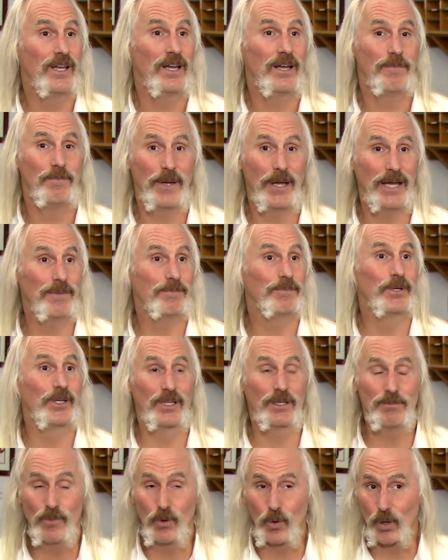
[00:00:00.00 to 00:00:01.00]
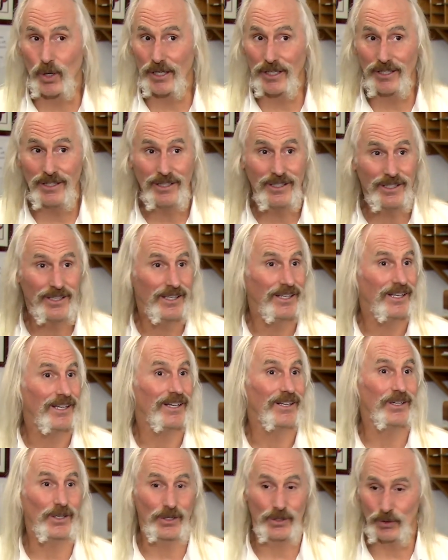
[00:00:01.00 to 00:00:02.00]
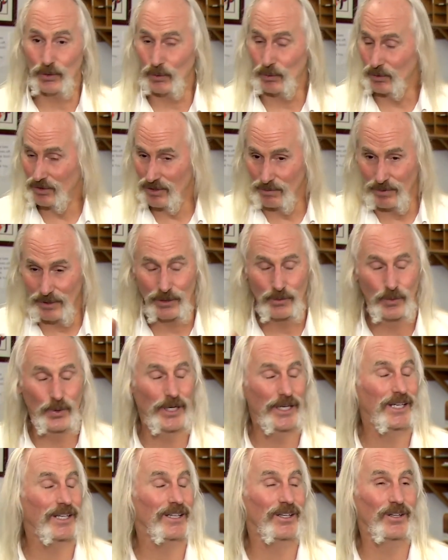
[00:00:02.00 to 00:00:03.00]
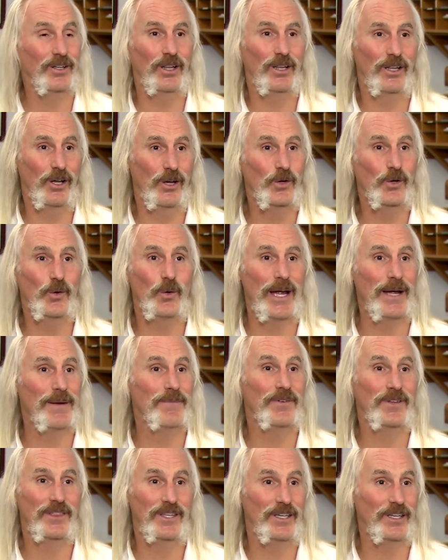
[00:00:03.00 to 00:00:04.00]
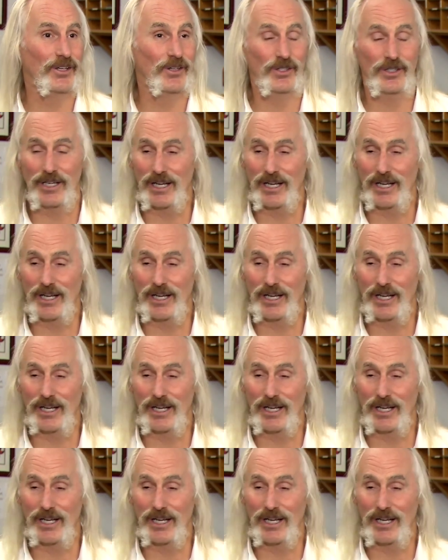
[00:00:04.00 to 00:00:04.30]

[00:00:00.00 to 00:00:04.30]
met Billy Morgan, who was the big wig at local amphitheater.